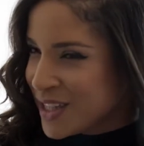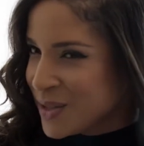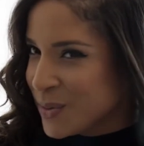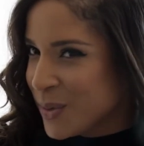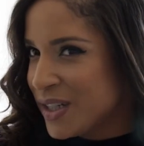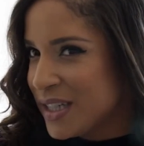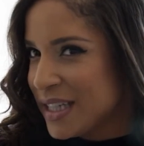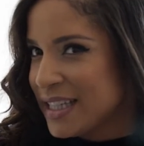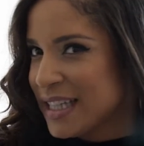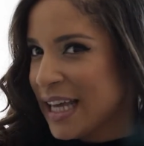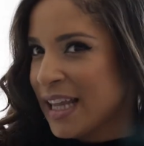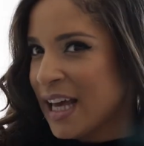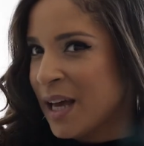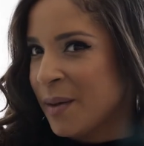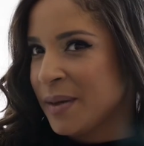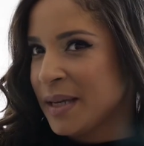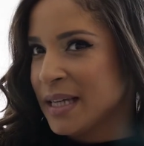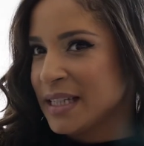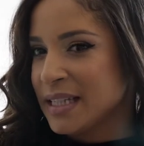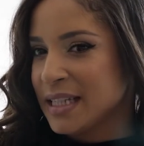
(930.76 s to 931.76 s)
It's weird to say that
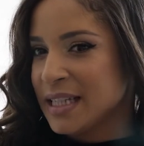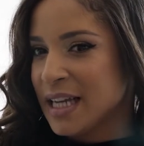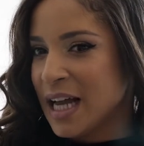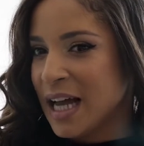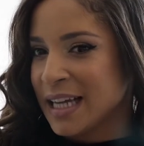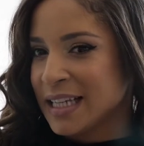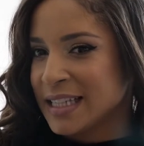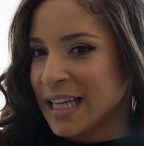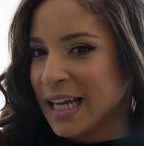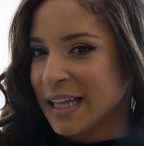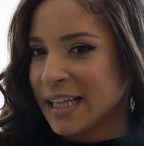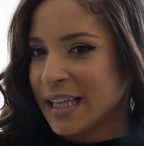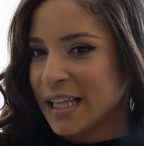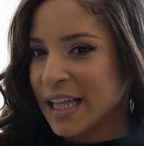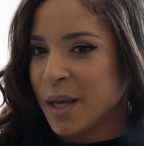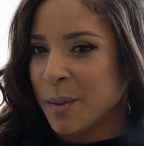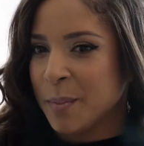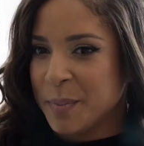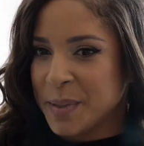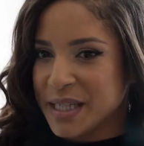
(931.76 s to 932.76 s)
because it's not exactly
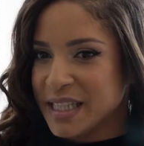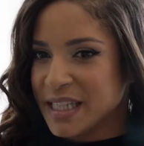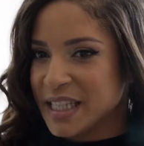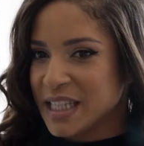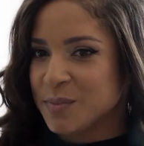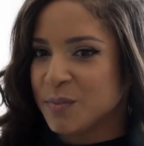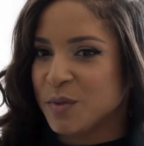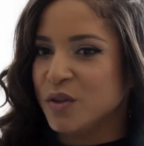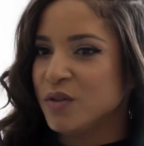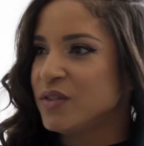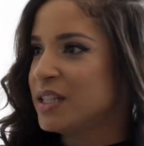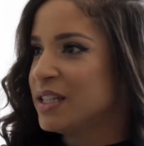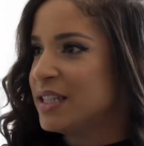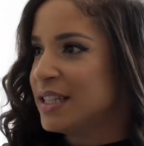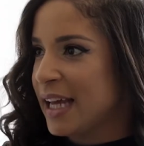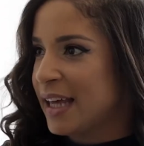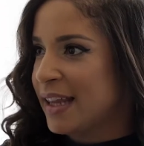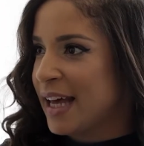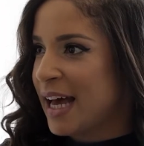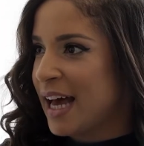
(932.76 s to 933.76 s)
like a business move to
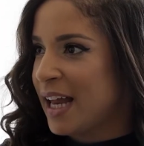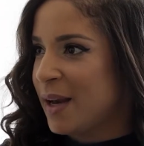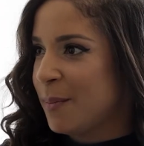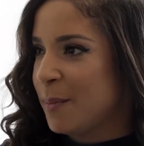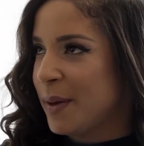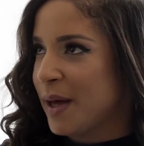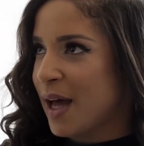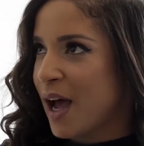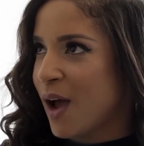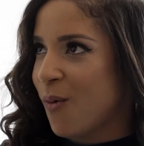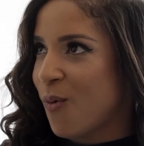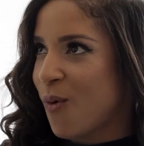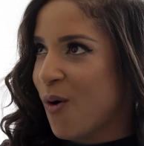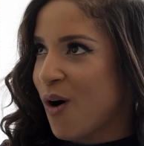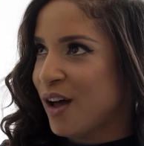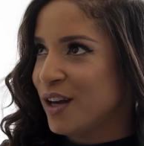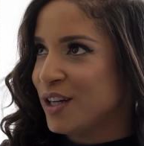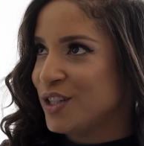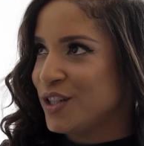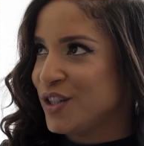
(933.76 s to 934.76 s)
say that, but I
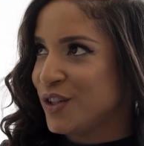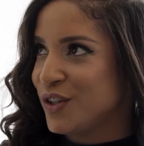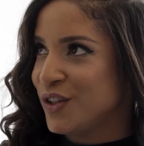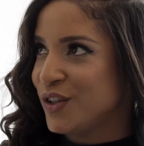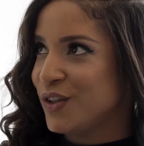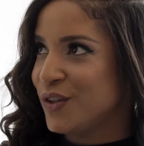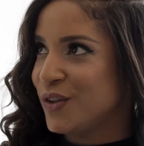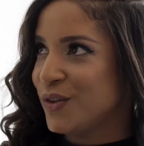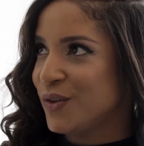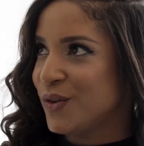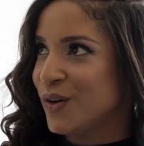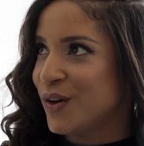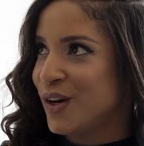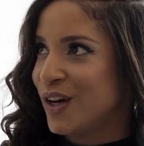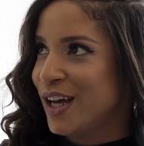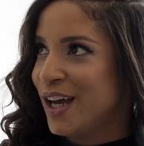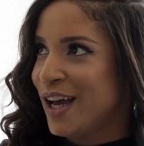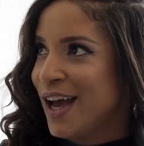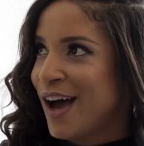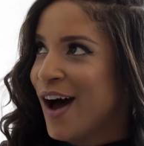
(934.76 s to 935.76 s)
want to...
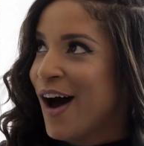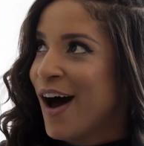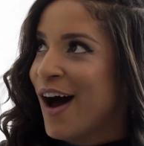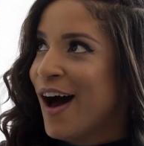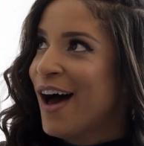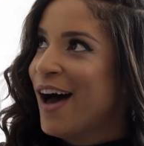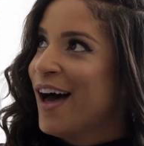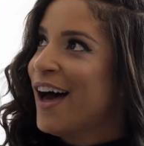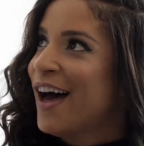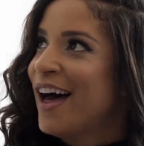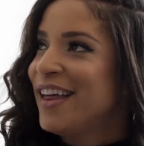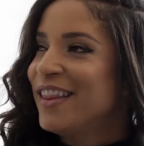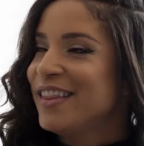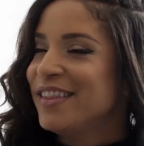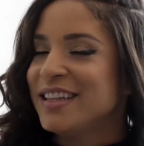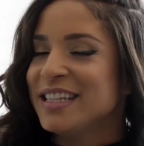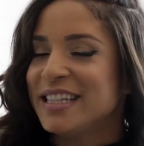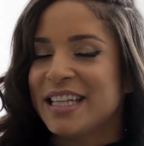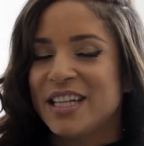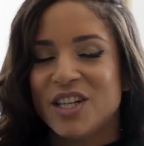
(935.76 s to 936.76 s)

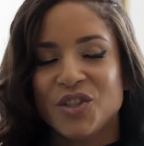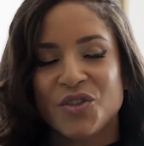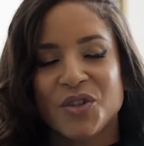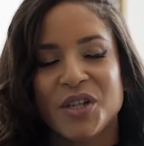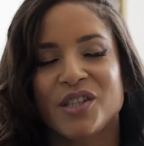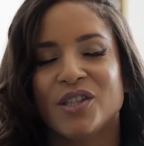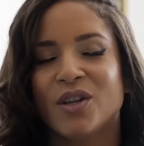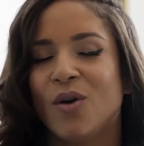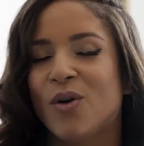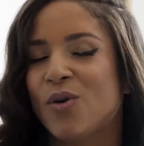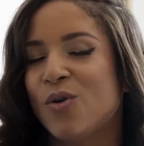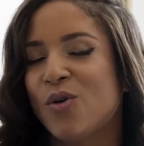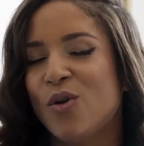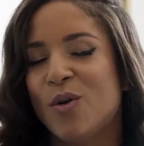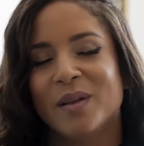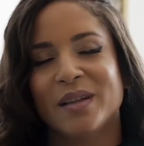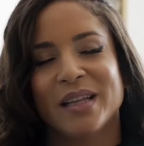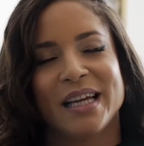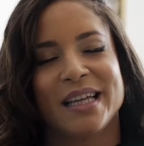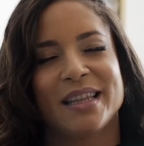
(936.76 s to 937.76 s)
This industry is so cool,
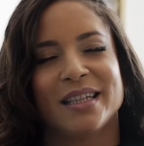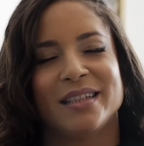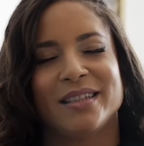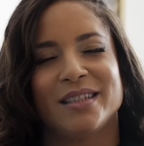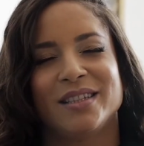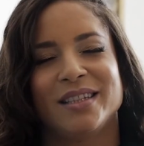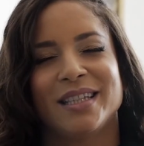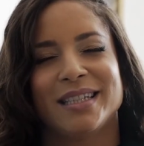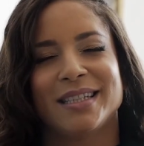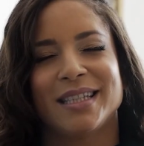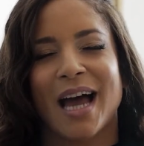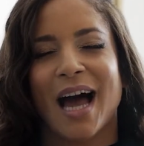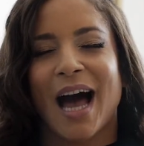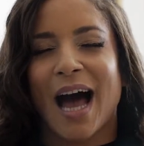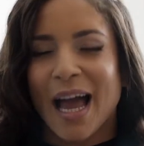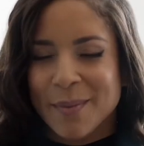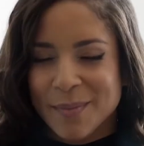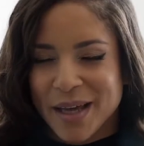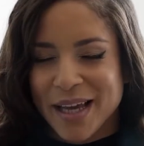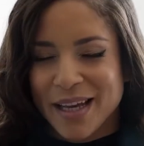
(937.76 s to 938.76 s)
but like the
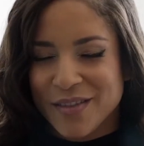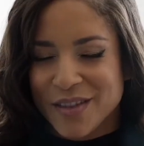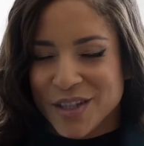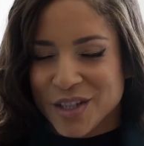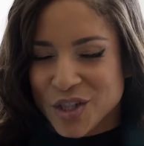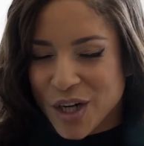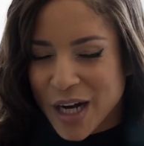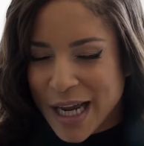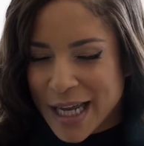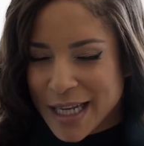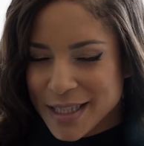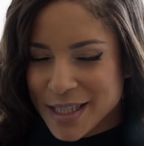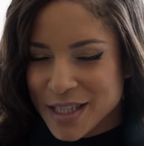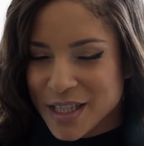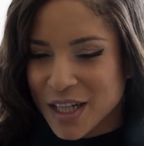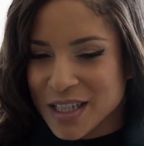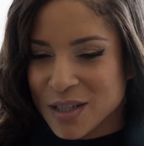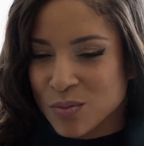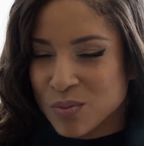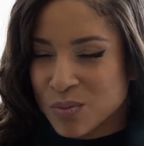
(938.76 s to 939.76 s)
timeline of the
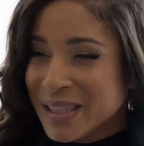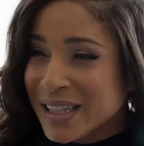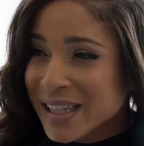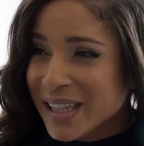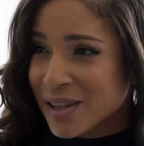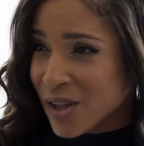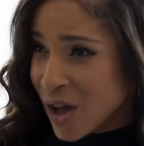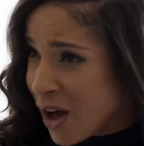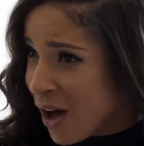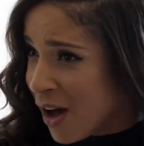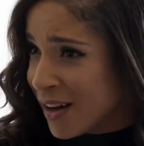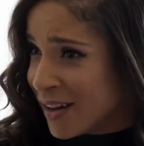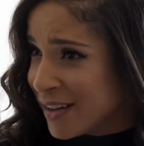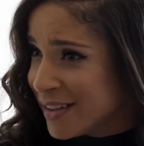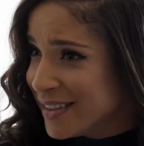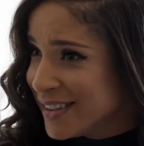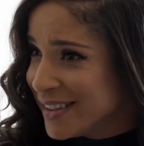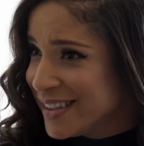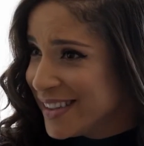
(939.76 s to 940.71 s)
trends, it's really long.